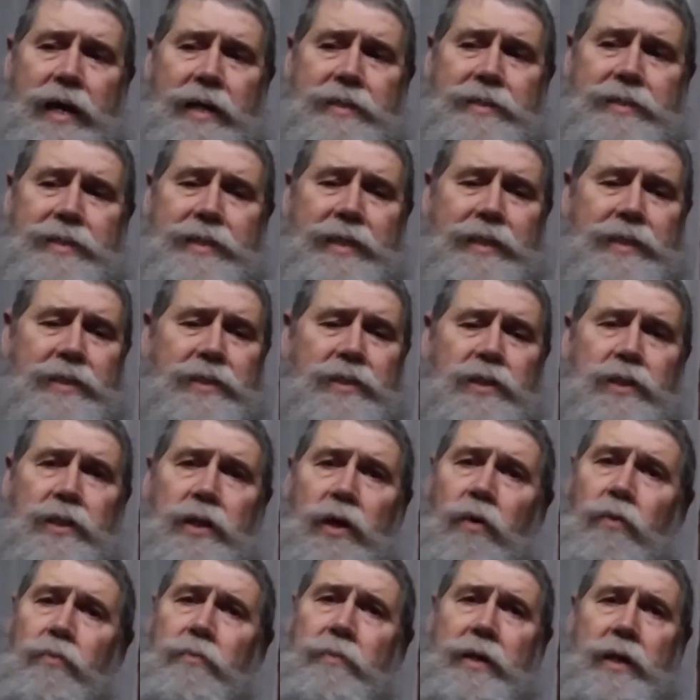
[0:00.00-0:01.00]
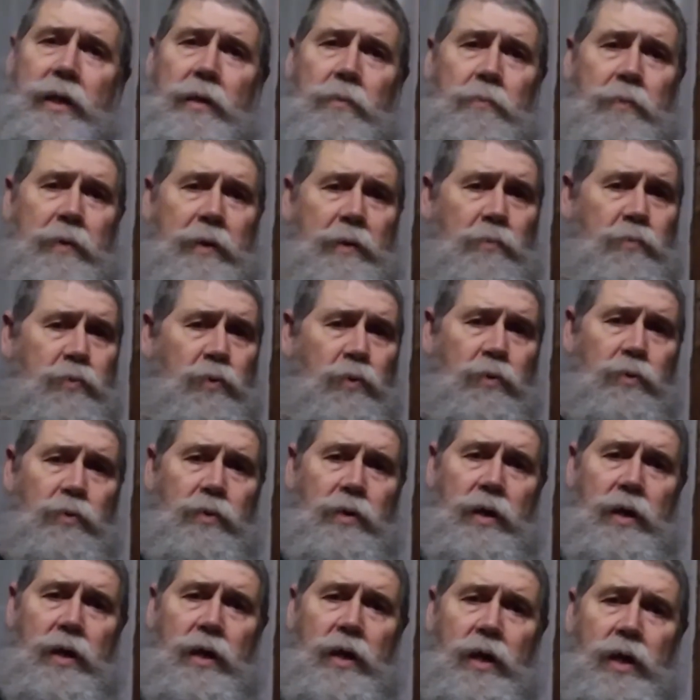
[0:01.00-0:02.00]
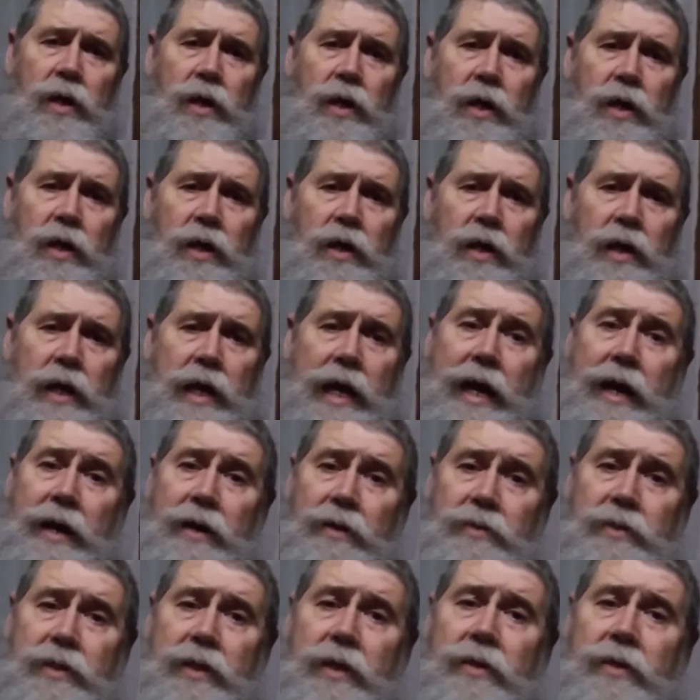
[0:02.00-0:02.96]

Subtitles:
see so many people out